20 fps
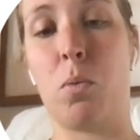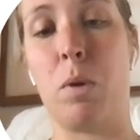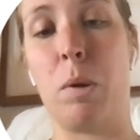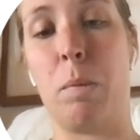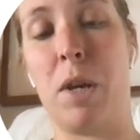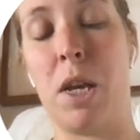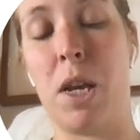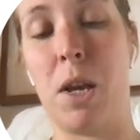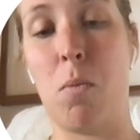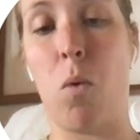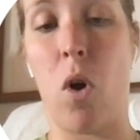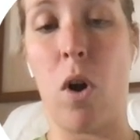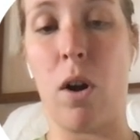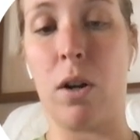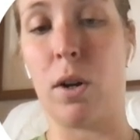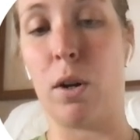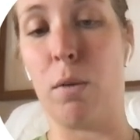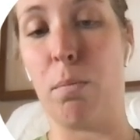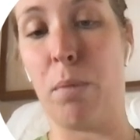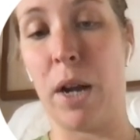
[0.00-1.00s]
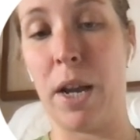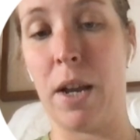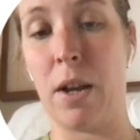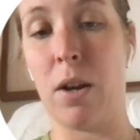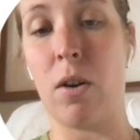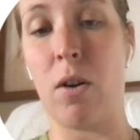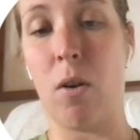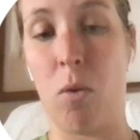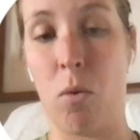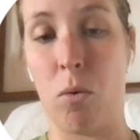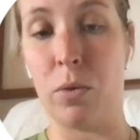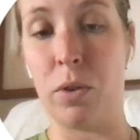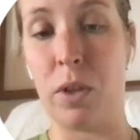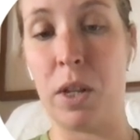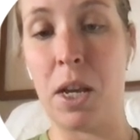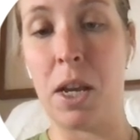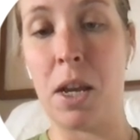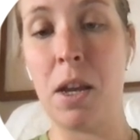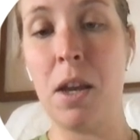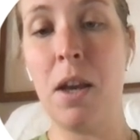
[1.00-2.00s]
would be walk or bike
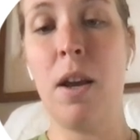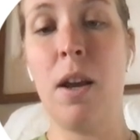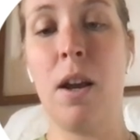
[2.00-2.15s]
only.